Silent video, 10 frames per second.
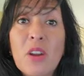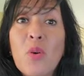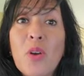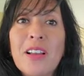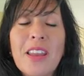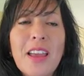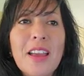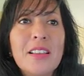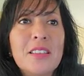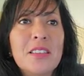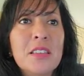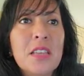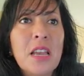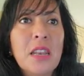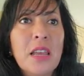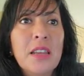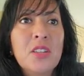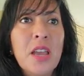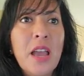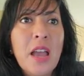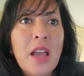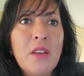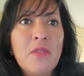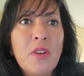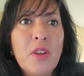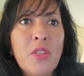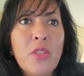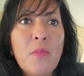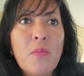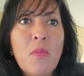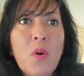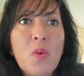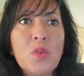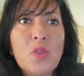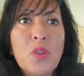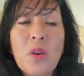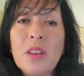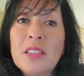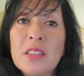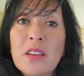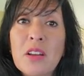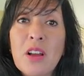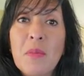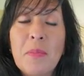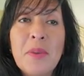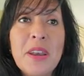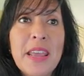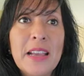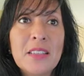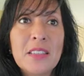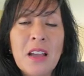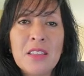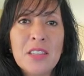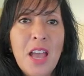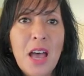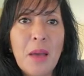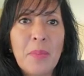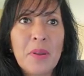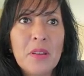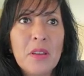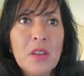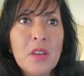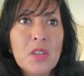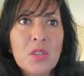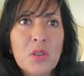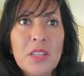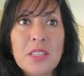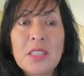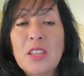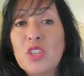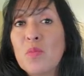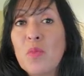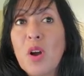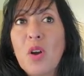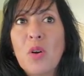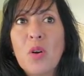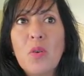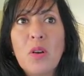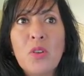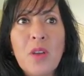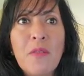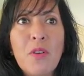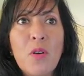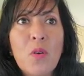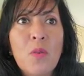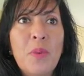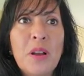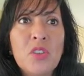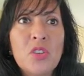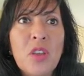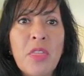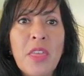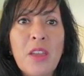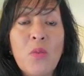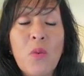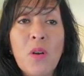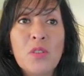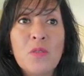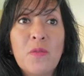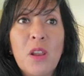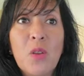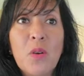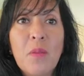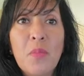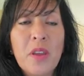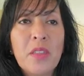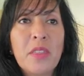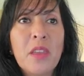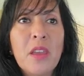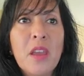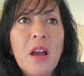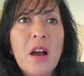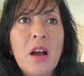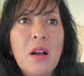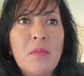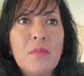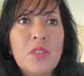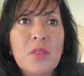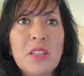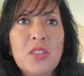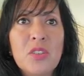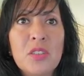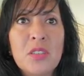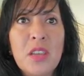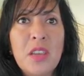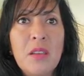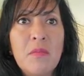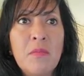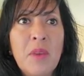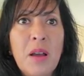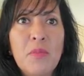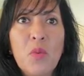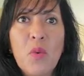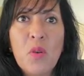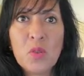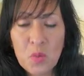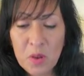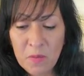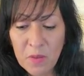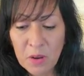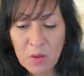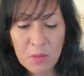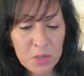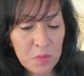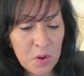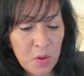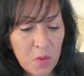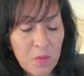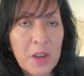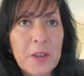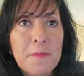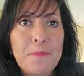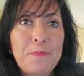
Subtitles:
a quick glance is I like to have the one that's going to come up next on top. So let's say tomorrow you have a whole bunch that you want to follow up with. So let's just say, Bob, you also want to follow up tomorrow, right?